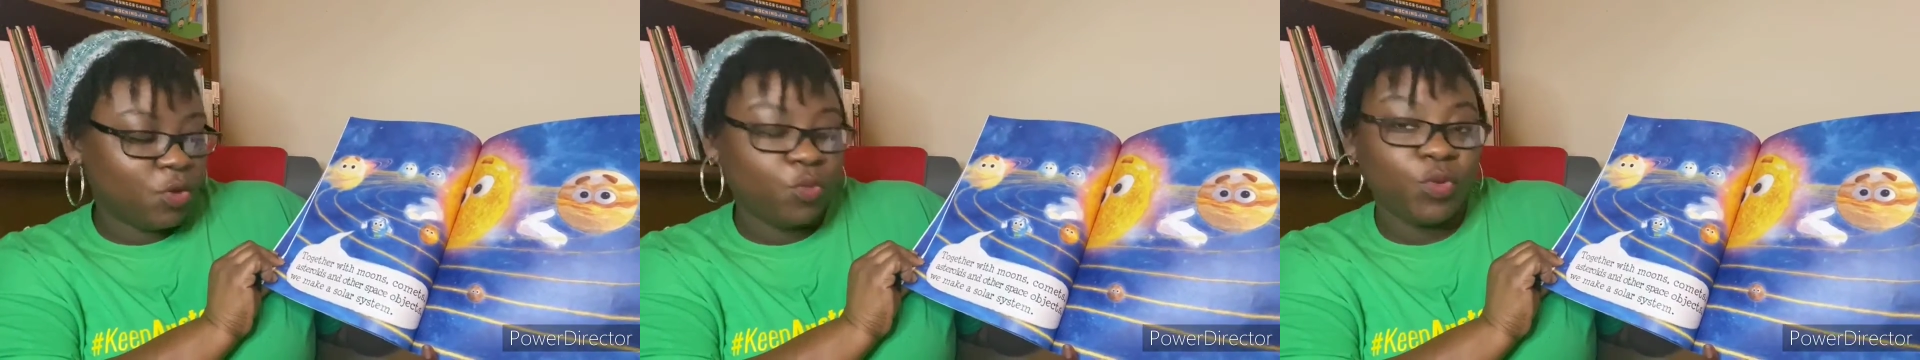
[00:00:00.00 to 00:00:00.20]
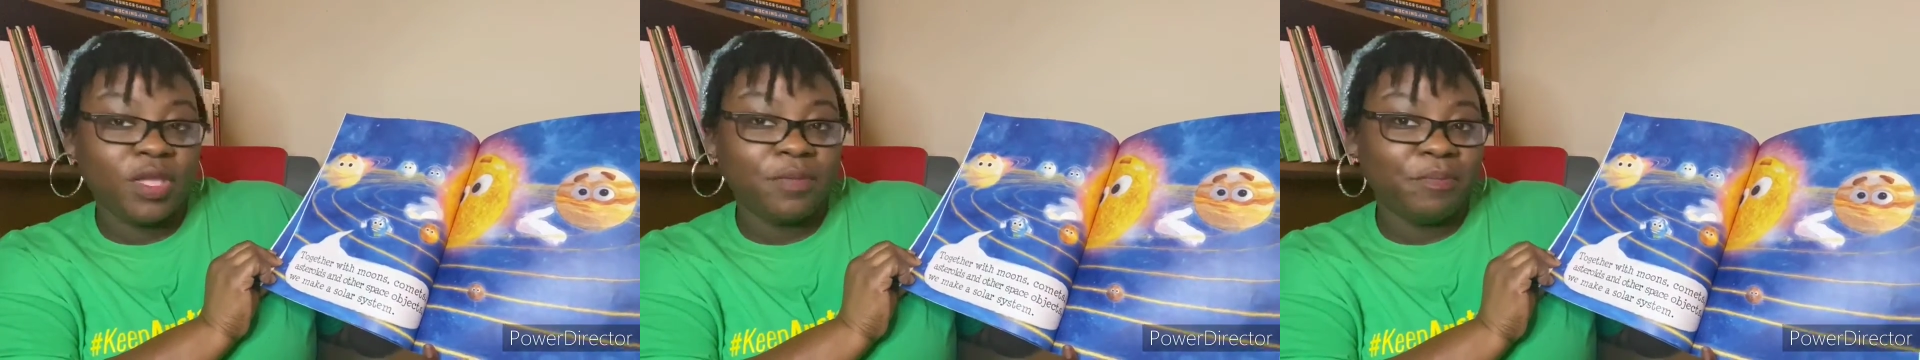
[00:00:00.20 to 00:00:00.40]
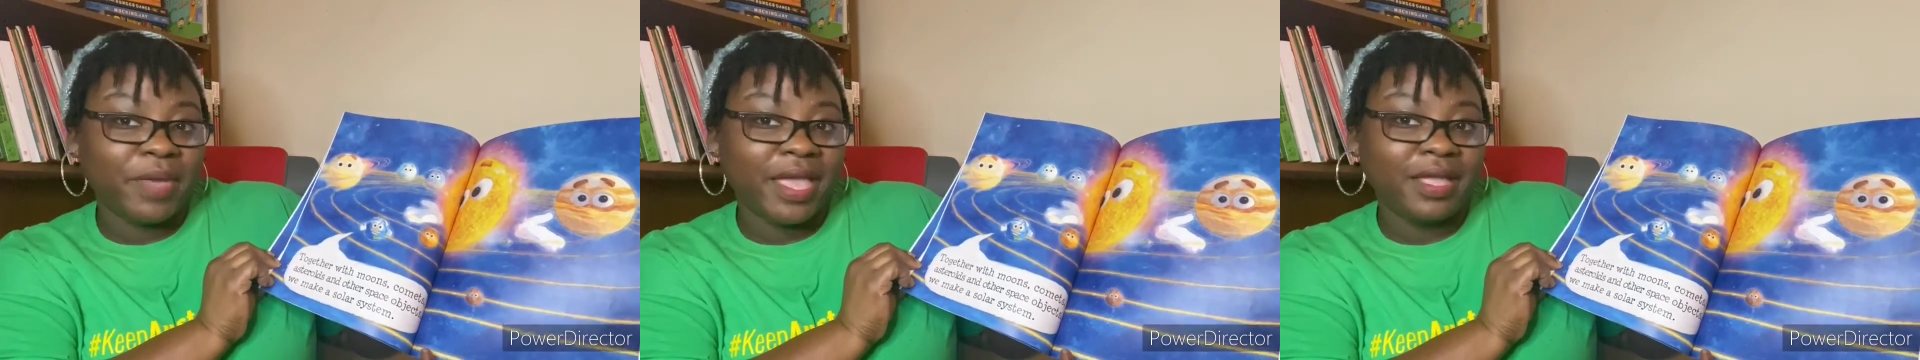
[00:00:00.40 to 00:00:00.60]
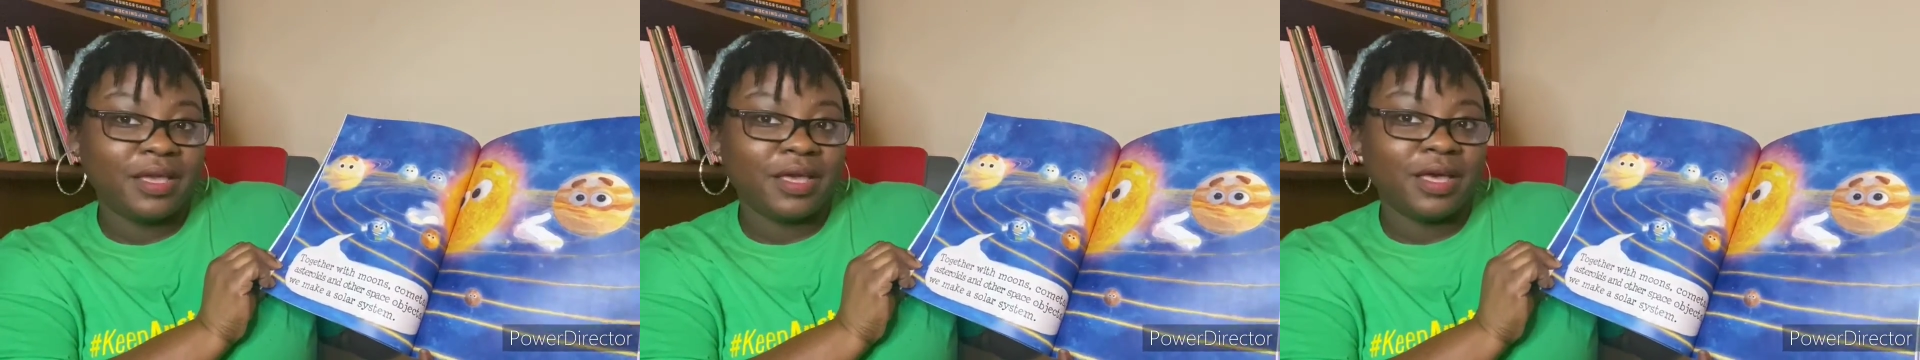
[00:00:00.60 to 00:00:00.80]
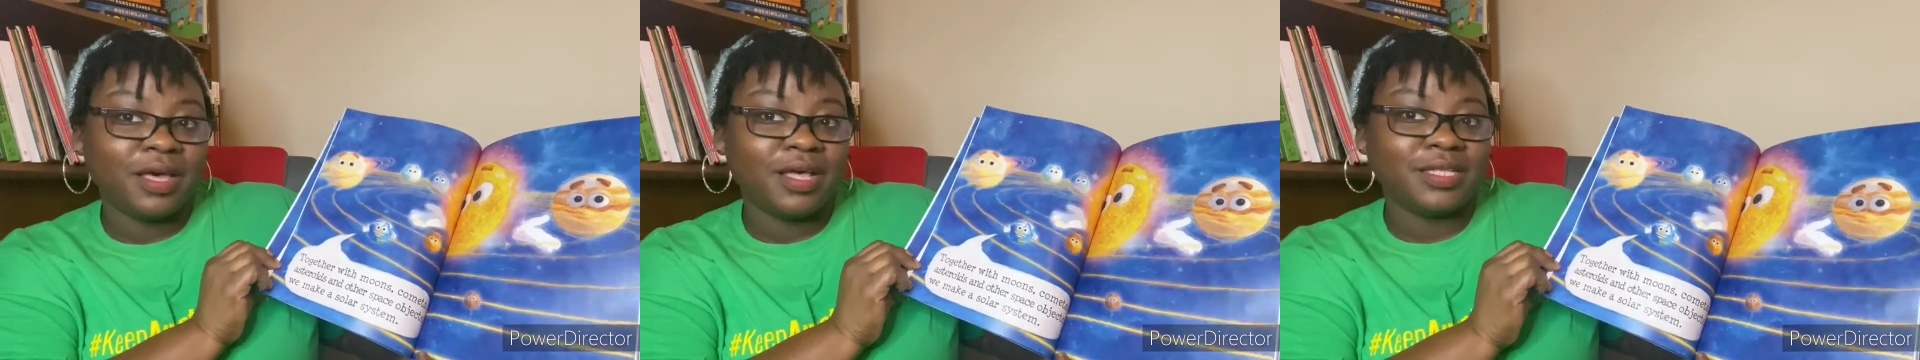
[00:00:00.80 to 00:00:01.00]
we make
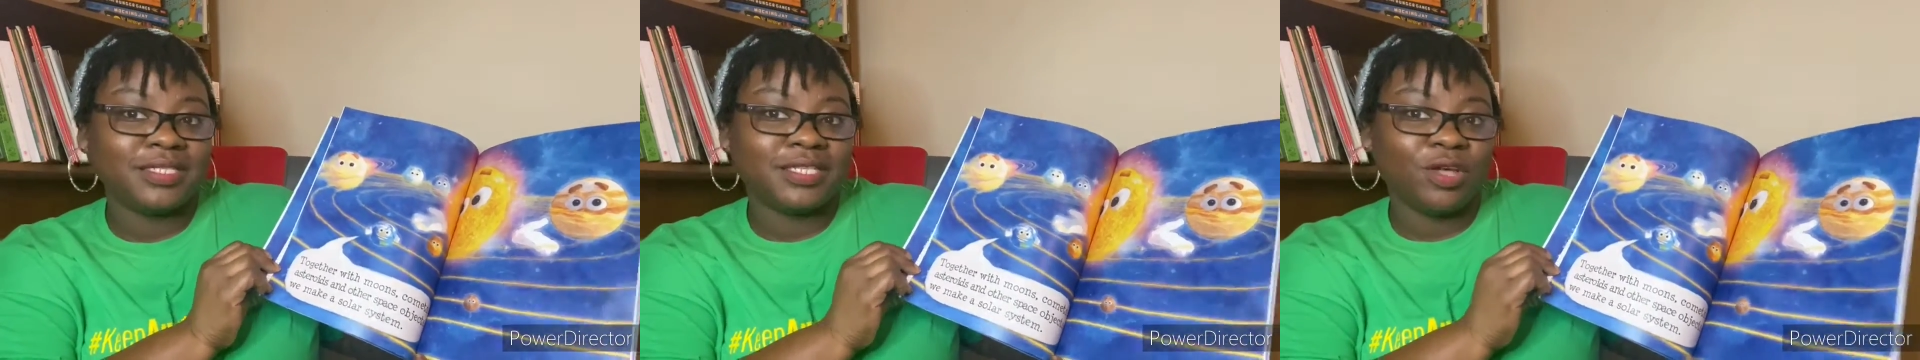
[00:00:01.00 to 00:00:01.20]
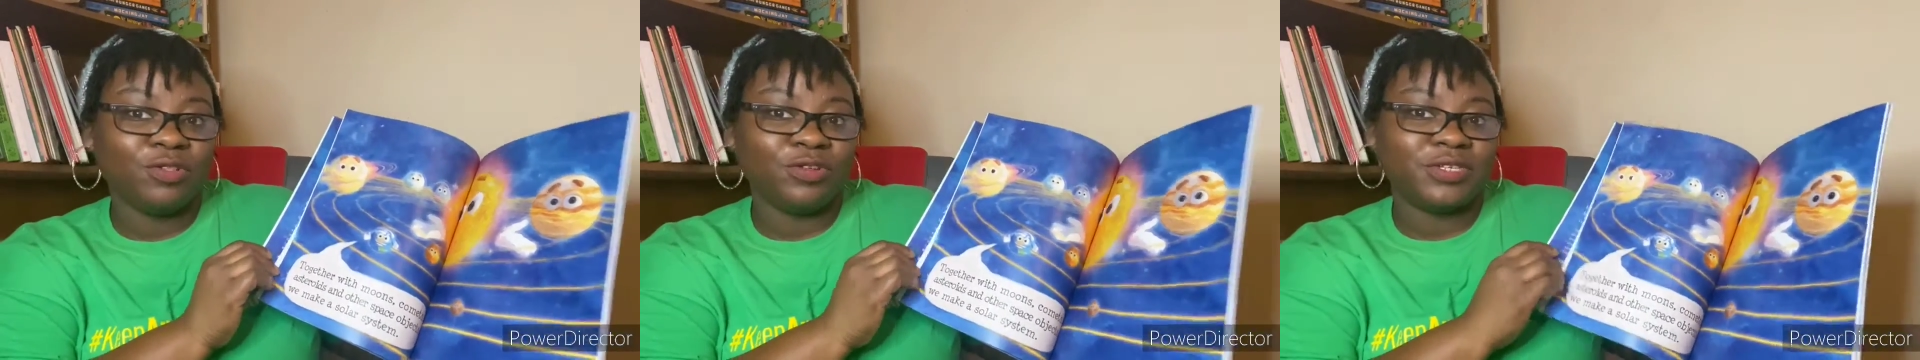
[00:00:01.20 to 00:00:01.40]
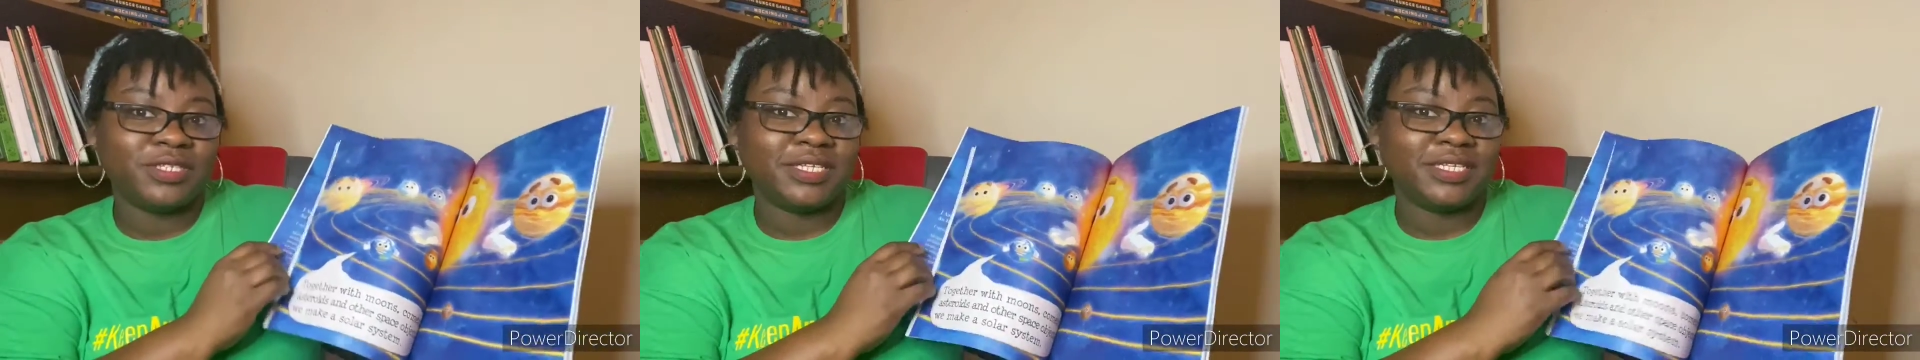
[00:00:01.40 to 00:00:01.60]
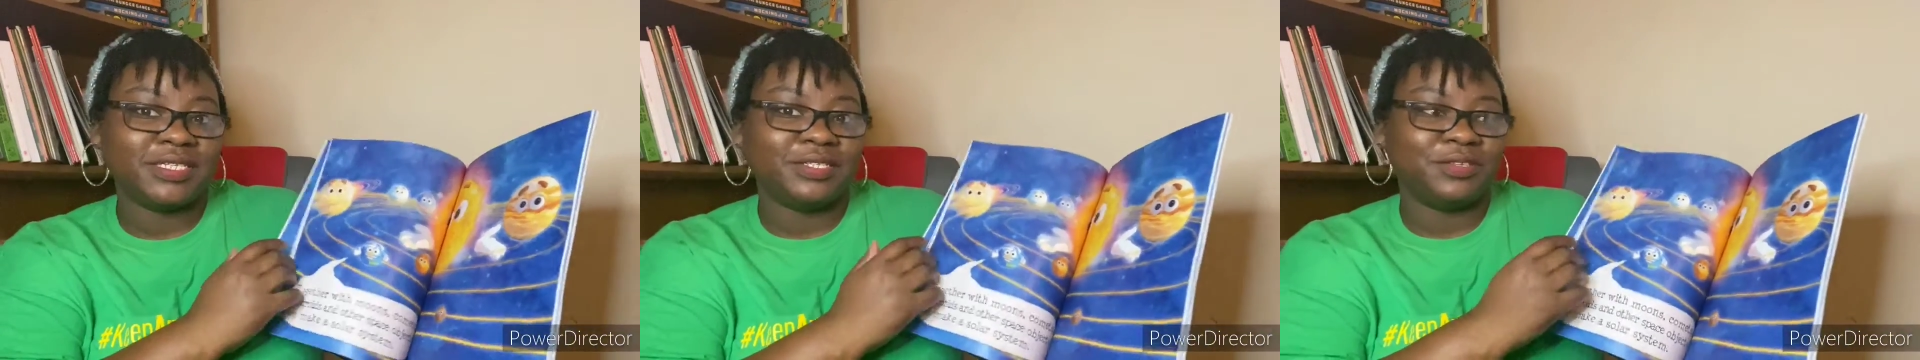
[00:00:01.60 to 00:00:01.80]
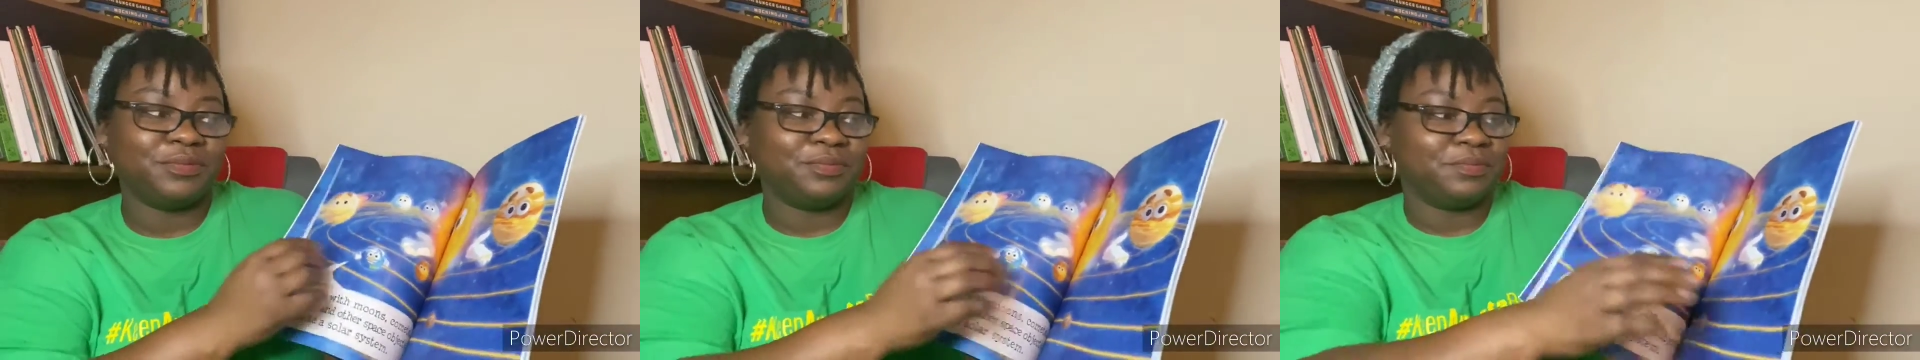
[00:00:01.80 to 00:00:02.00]
a solar
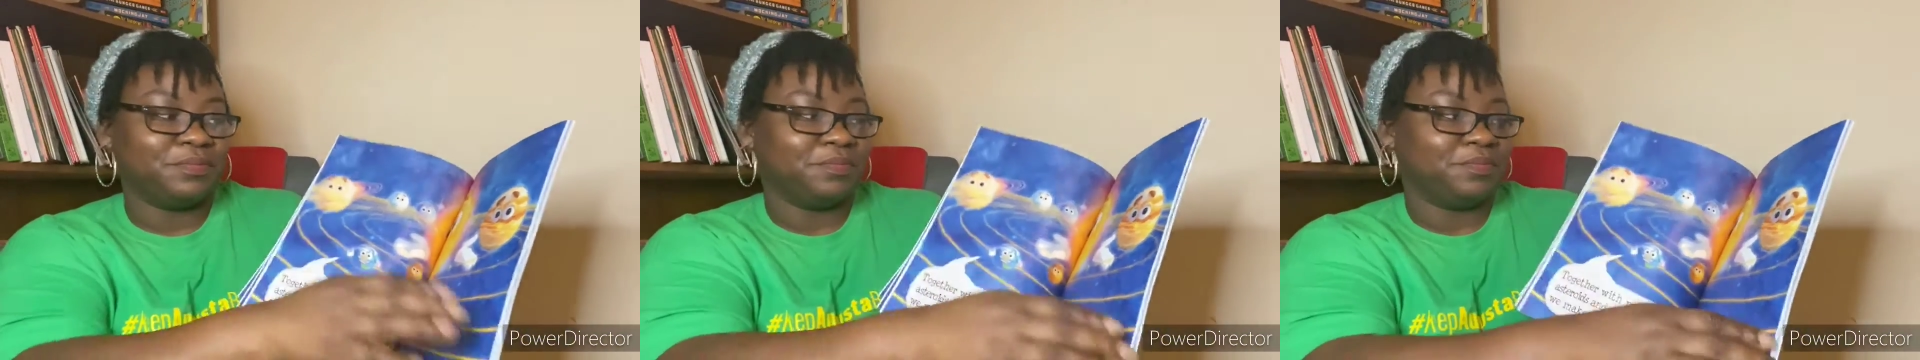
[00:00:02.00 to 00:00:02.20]
system.